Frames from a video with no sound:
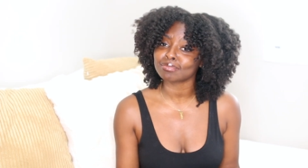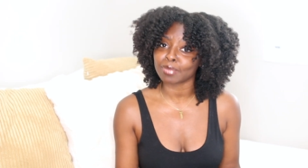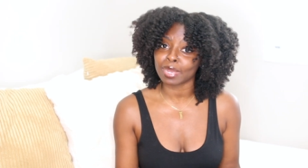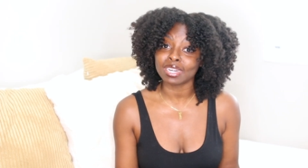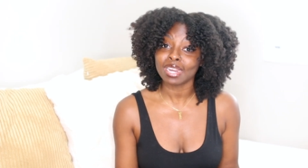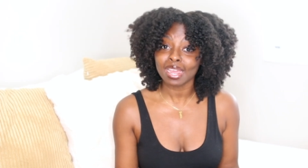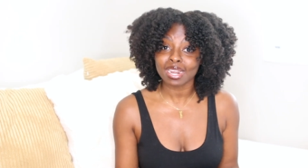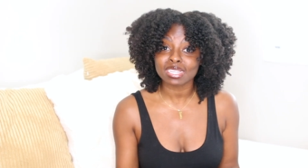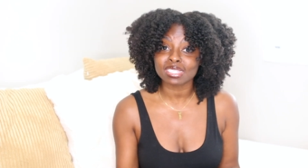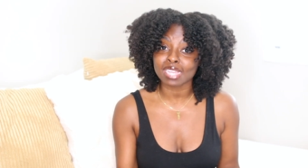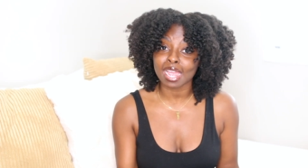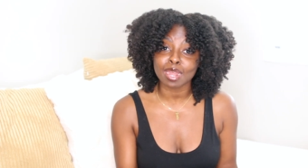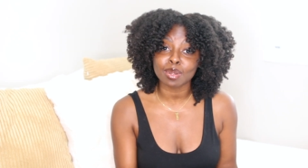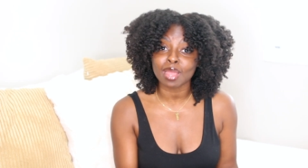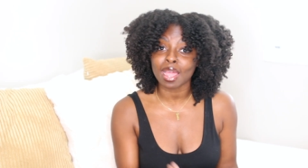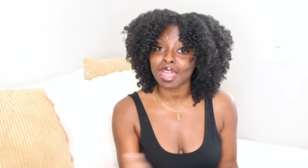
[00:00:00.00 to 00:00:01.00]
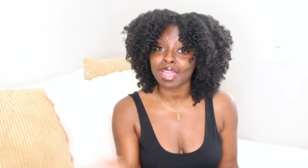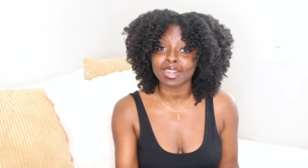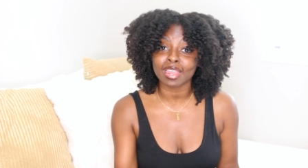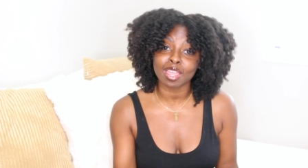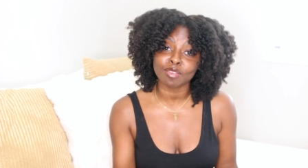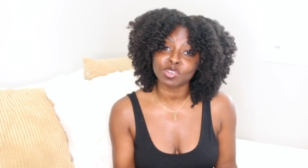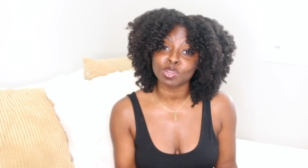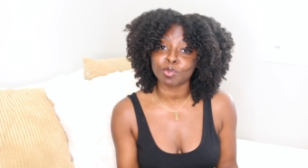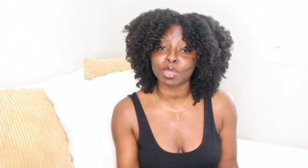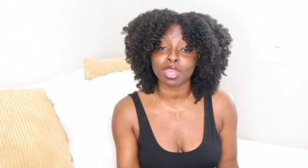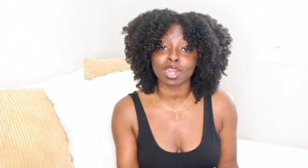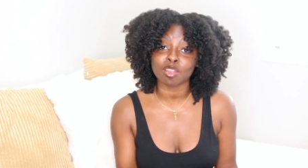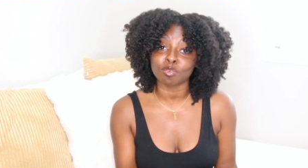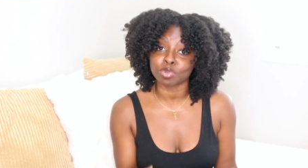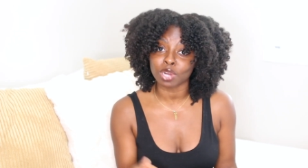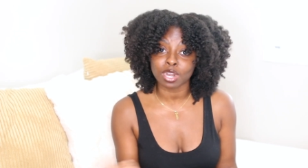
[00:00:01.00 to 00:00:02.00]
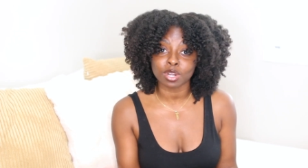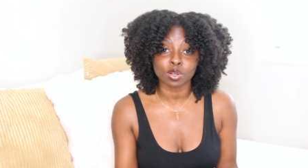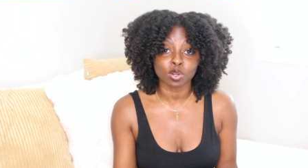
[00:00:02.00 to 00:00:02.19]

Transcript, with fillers: My dad has side-eyed every man I brought